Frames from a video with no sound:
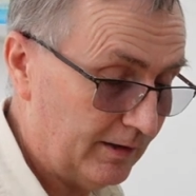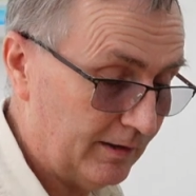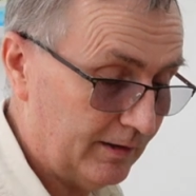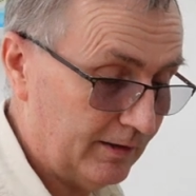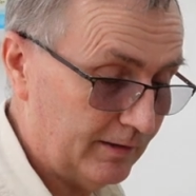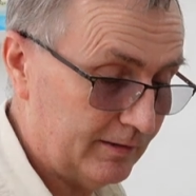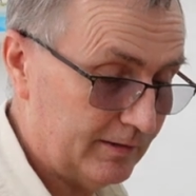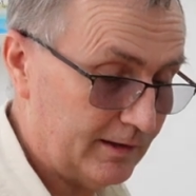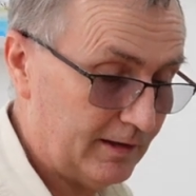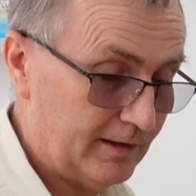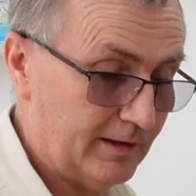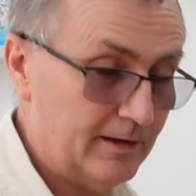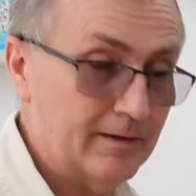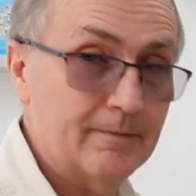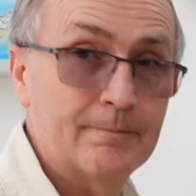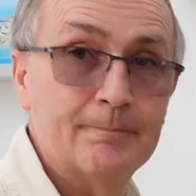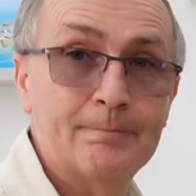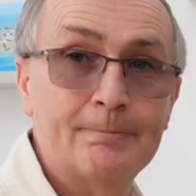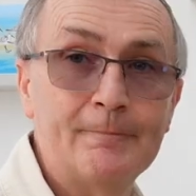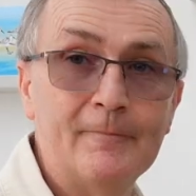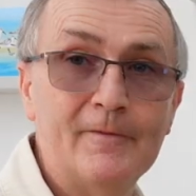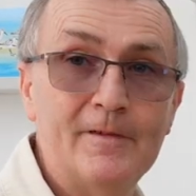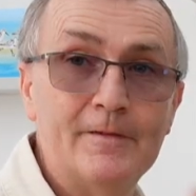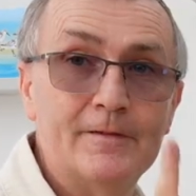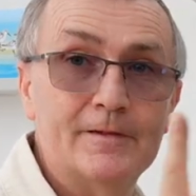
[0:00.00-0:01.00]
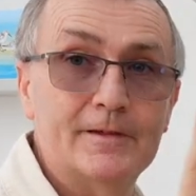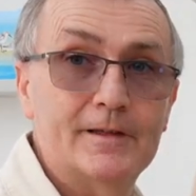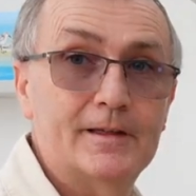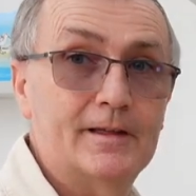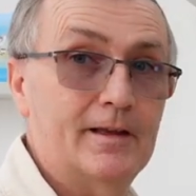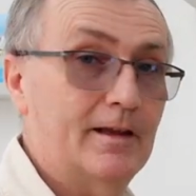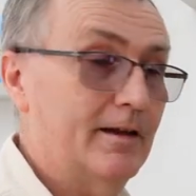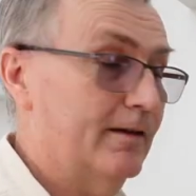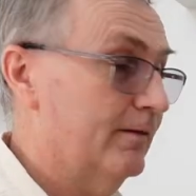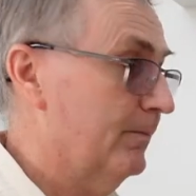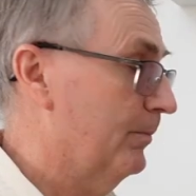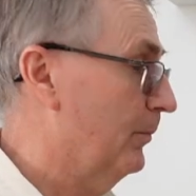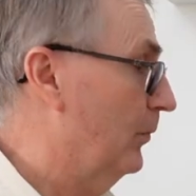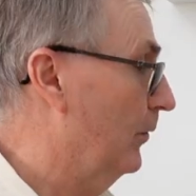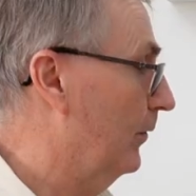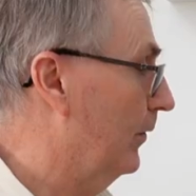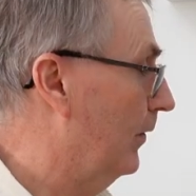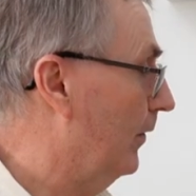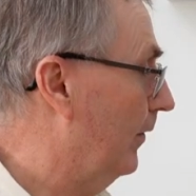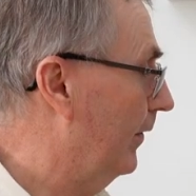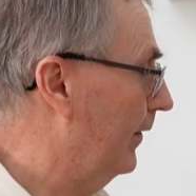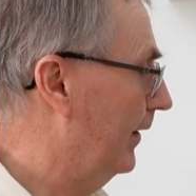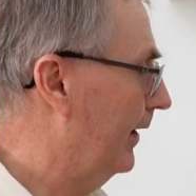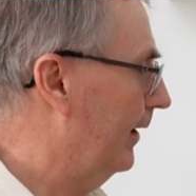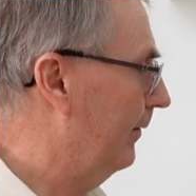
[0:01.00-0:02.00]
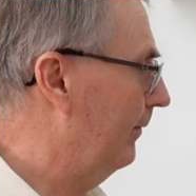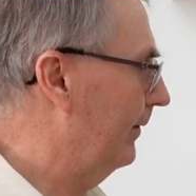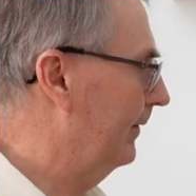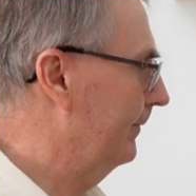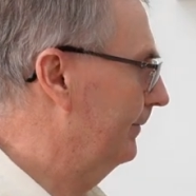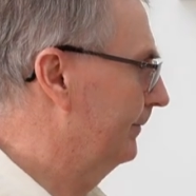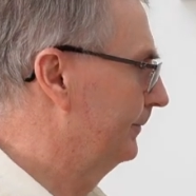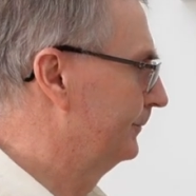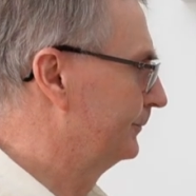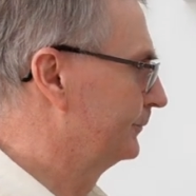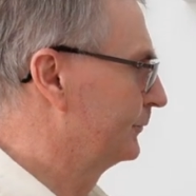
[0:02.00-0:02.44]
Okay, so point on that one.